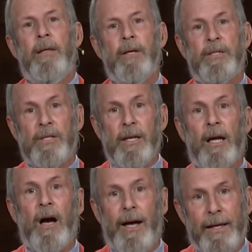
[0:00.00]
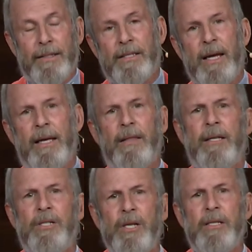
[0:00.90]
the synagogue is saying that
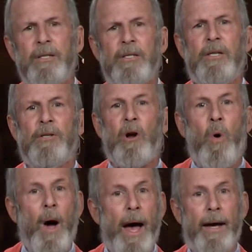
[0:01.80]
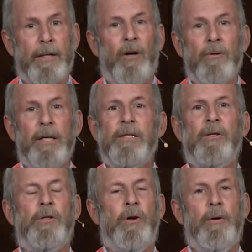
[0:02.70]
Jesus is a quack. Don't
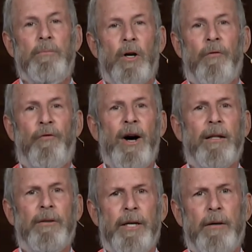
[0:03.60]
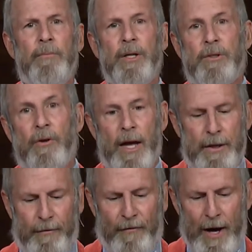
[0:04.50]
listen to him. Don't follow him. They're trying
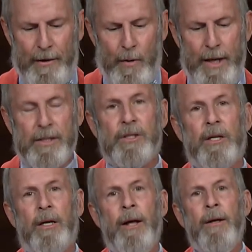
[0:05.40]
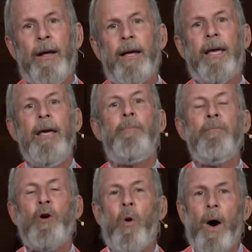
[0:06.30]
to find ways to keep
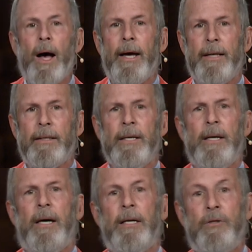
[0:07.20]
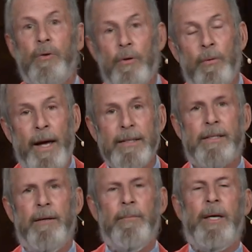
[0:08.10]
him quiet, uh, to
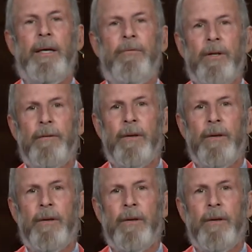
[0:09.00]
arrest him, even.